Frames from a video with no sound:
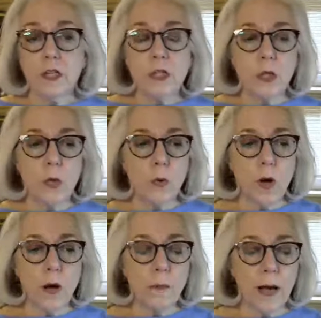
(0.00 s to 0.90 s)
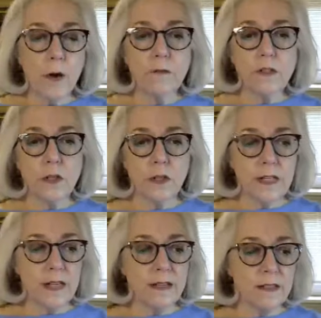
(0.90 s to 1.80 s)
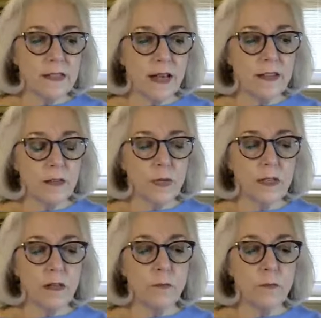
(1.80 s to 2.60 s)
So a power of attorney is a document